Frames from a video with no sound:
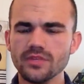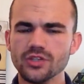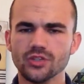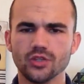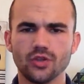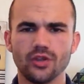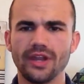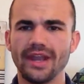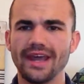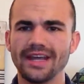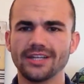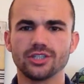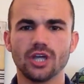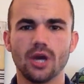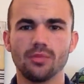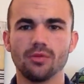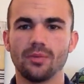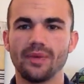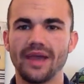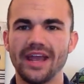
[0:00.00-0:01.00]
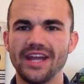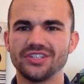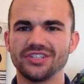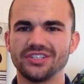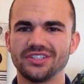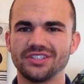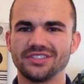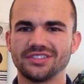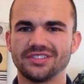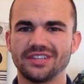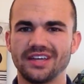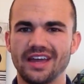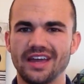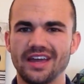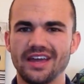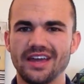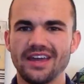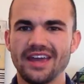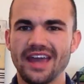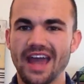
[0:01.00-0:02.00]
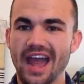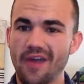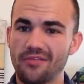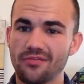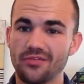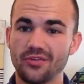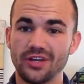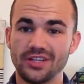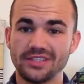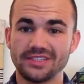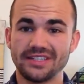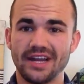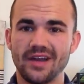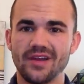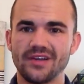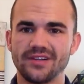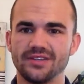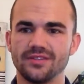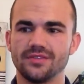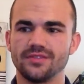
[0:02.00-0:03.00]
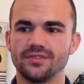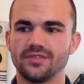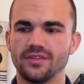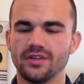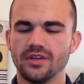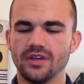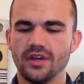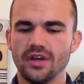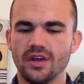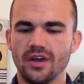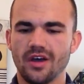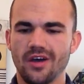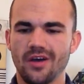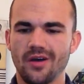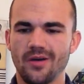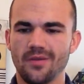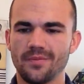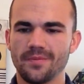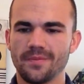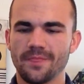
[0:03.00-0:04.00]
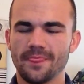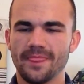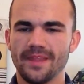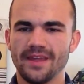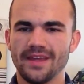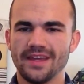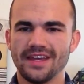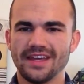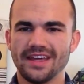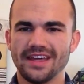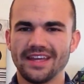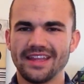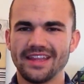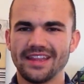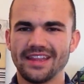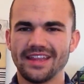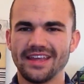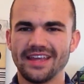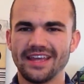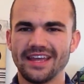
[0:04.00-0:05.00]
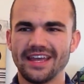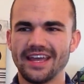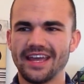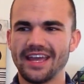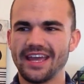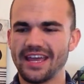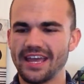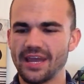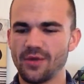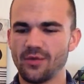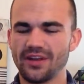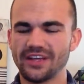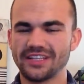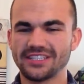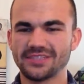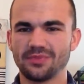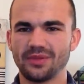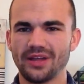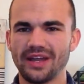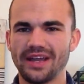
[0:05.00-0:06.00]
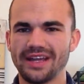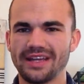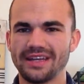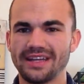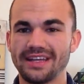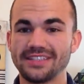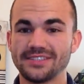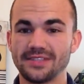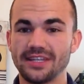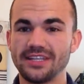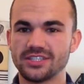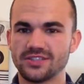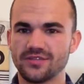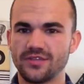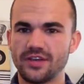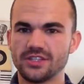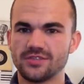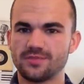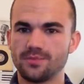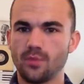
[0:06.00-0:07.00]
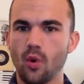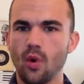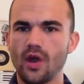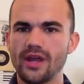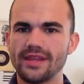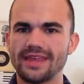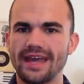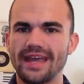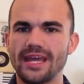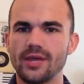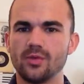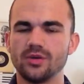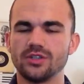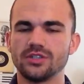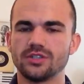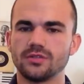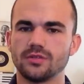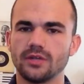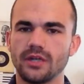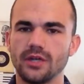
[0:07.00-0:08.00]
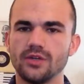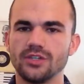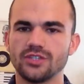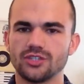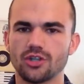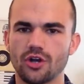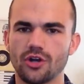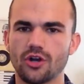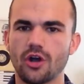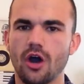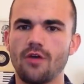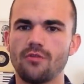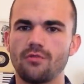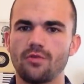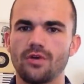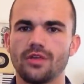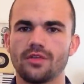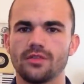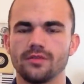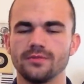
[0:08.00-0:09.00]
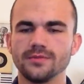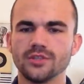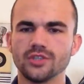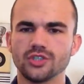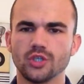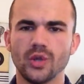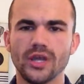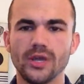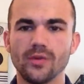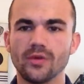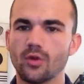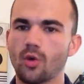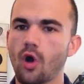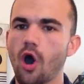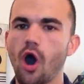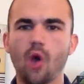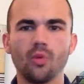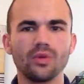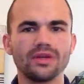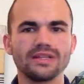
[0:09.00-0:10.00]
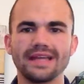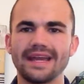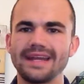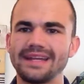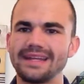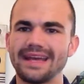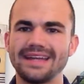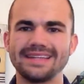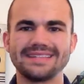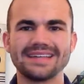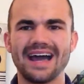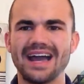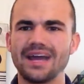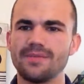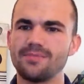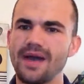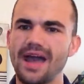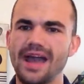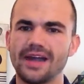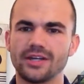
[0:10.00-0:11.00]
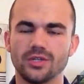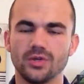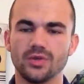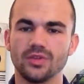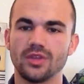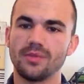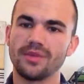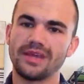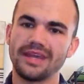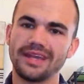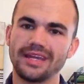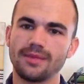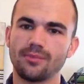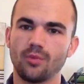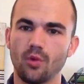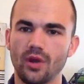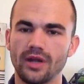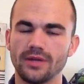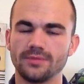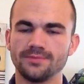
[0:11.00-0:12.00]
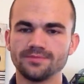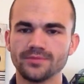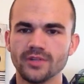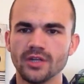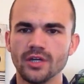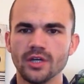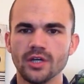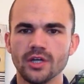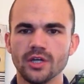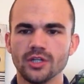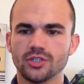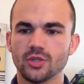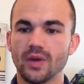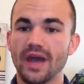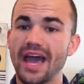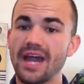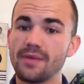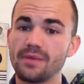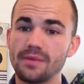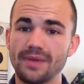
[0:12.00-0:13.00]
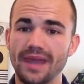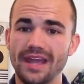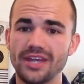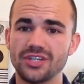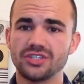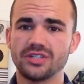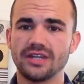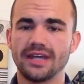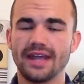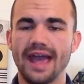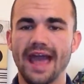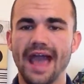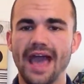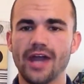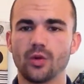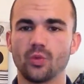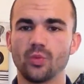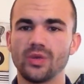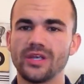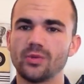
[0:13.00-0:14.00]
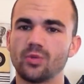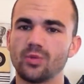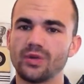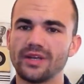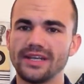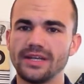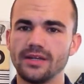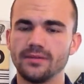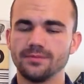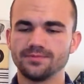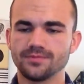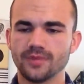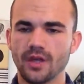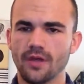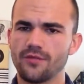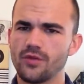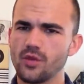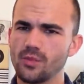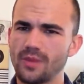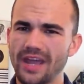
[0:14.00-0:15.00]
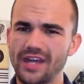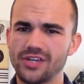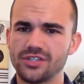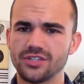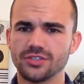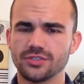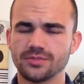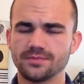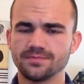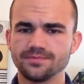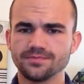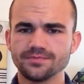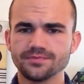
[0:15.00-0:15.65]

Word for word: So the next couple pages after his narrative, um, it would explain his his his point that he was he started off with. So he would all relate it and tie it back to the beginning point. So I had to be patient and I had to reread a few pages